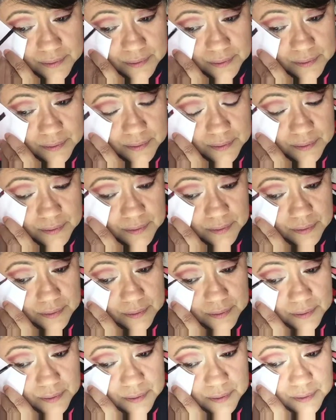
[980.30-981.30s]

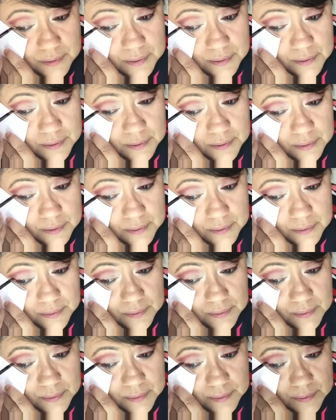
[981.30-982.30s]

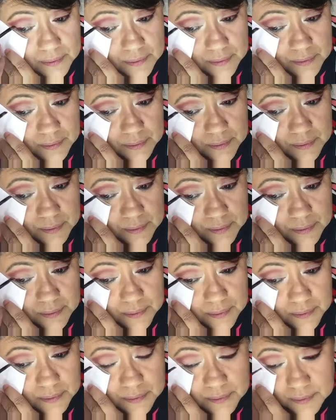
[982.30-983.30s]

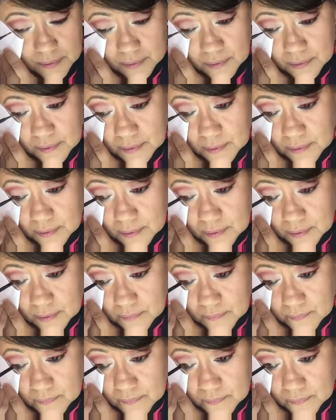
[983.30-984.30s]

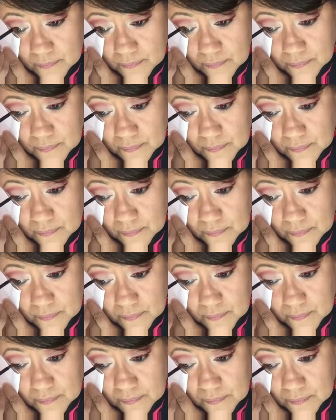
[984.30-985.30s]

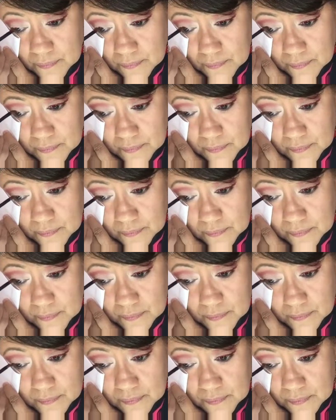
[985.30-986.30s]

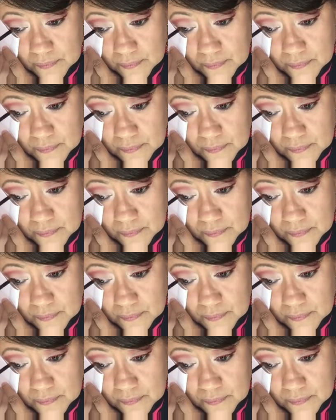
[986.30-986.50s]
[no speech]